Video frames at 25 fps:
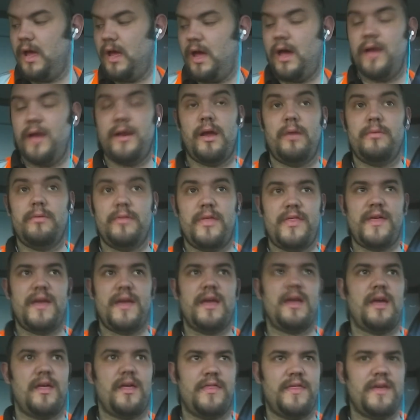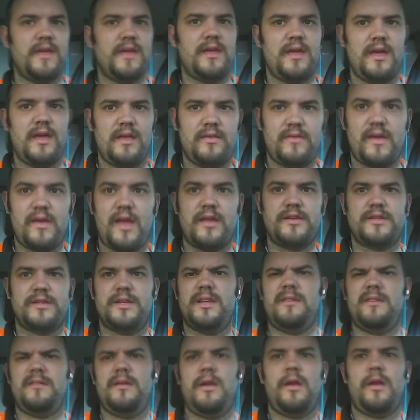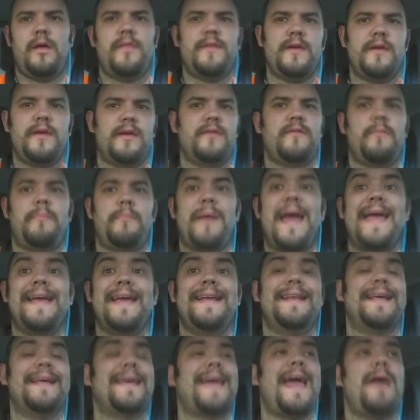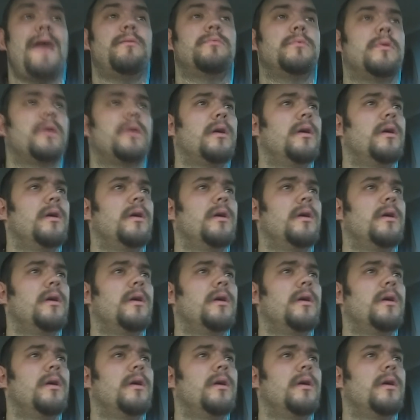I don't think. I think it's actually, you know, I think it's a paid account,